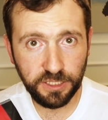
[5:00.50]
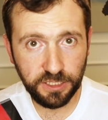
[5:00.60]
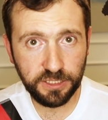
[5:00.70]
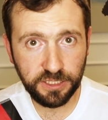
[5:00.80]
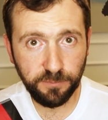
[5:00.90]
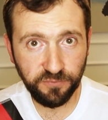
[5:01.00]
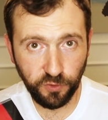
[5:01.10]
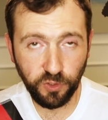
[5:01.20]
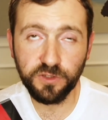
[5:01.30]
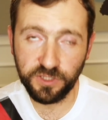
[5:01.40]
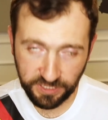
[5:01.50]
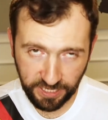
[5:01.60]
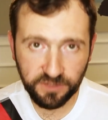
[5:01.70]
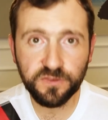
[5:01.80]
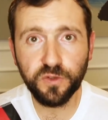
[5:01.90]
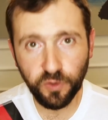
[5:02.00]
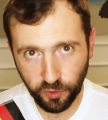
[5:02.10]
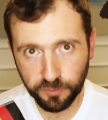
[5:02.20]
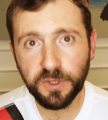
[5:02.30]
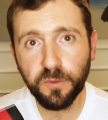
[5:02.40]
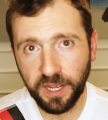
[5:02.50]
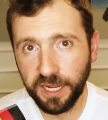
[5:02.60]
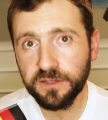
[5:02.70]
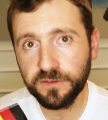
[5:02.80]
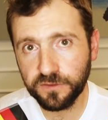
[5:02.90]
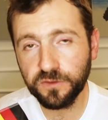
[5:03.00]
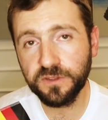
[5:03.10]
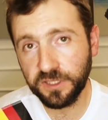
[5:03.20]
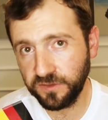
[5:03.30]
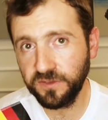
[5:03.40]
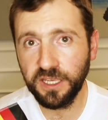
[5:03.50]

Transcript: in Cape Verde. Yes, you heard me right. These